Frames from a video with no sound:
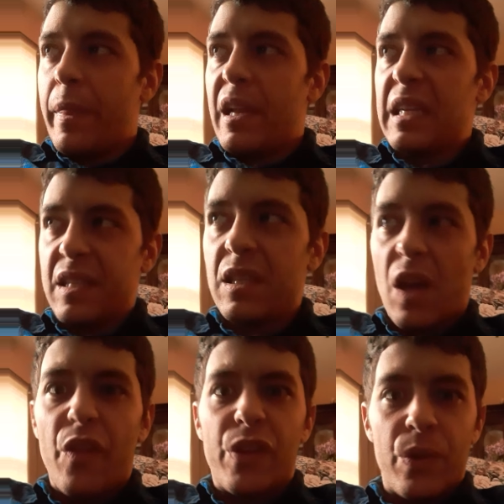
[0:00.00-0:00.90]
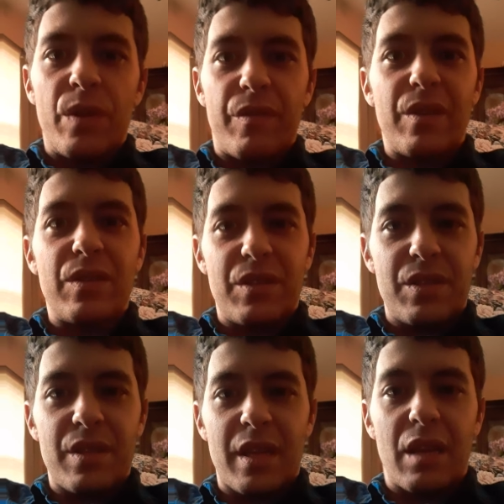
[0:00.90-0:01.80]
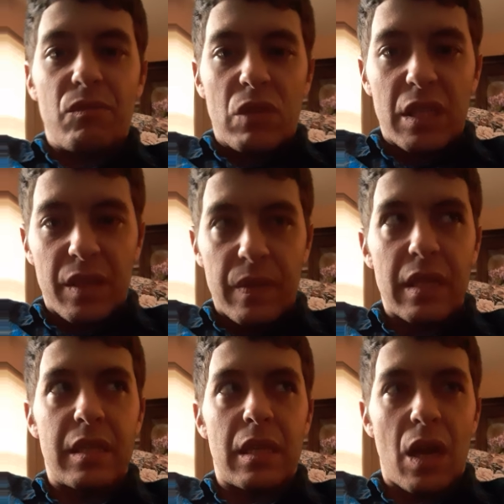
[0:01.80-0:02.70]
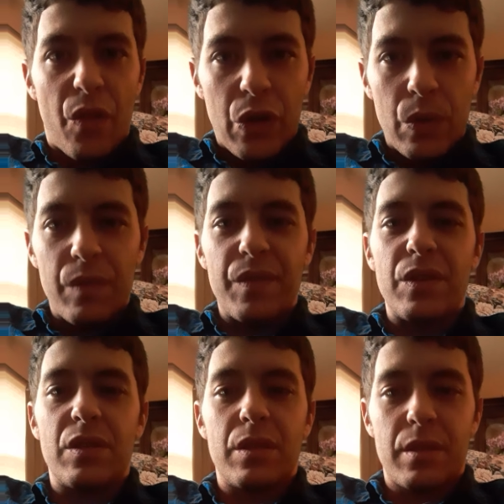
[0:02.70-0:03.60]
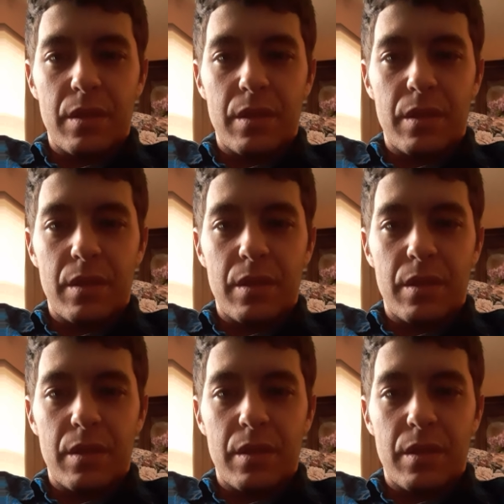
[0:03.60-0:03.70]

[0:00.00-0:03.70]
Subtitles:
it's another universe. Like, it really, it's another universe.